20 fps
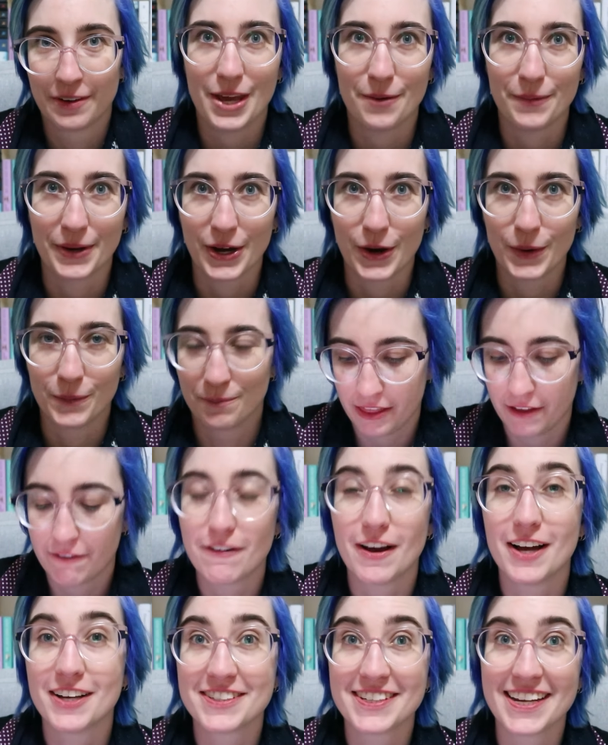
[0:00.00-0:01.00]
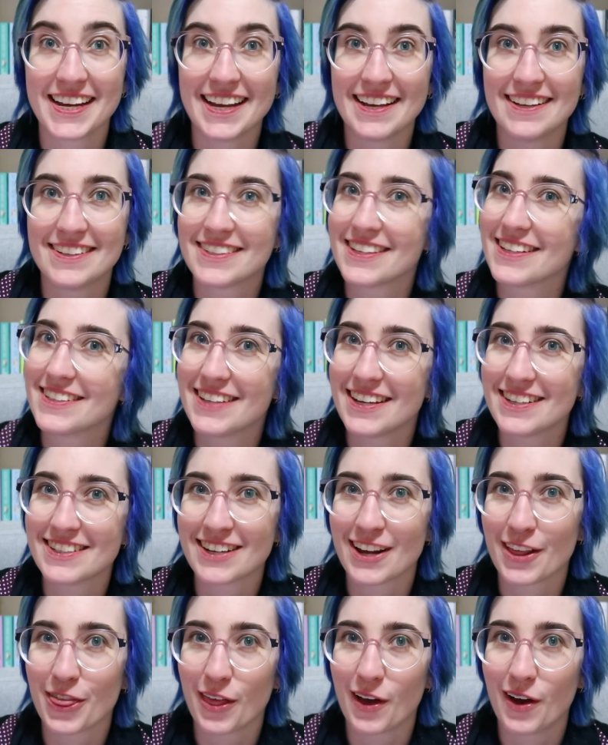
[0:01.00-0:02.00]
Here we go. The first is
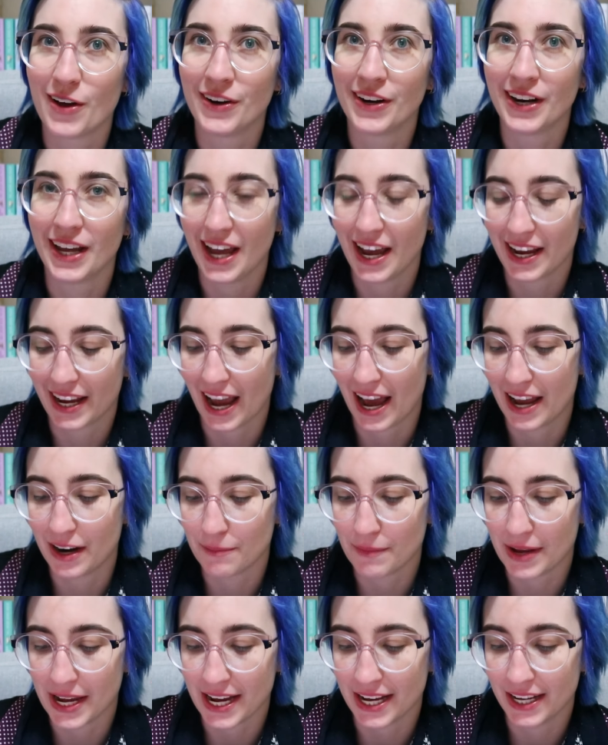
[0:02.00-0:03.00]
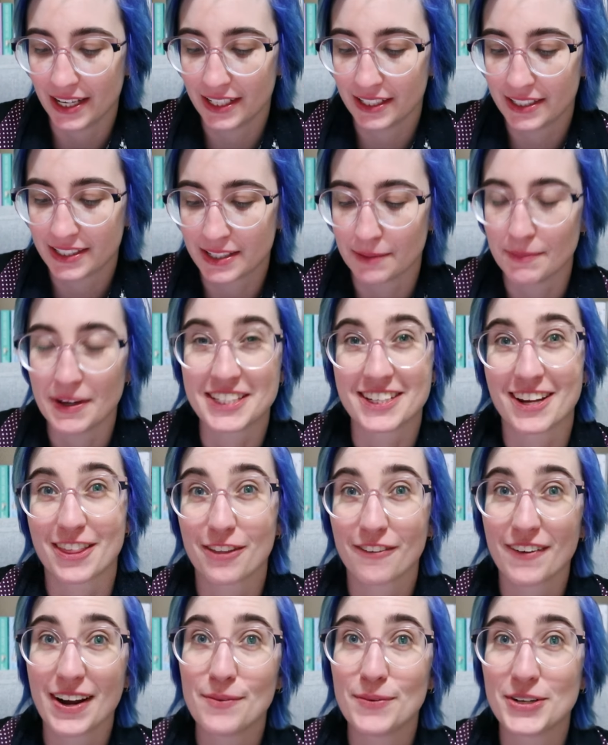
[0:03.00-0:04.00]
Seasonathon Academy Semester
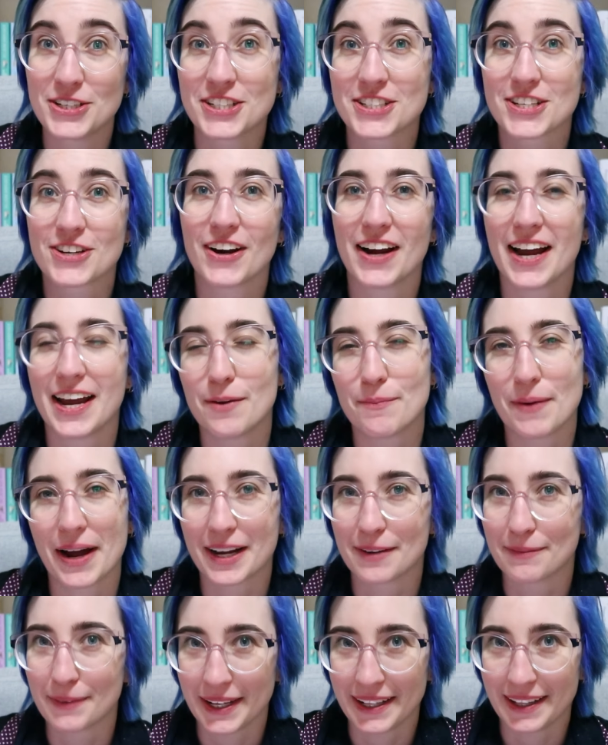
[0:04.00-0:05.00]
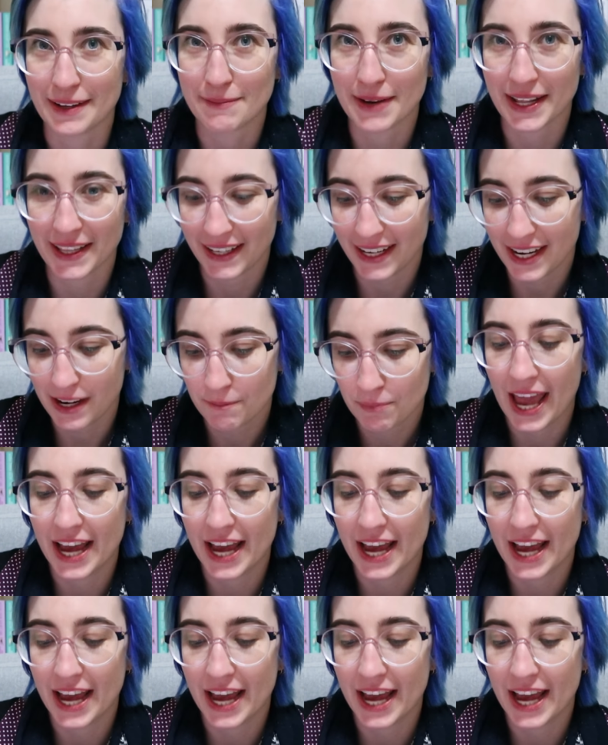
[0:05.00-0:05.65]
3, which is created by Completely Melanie.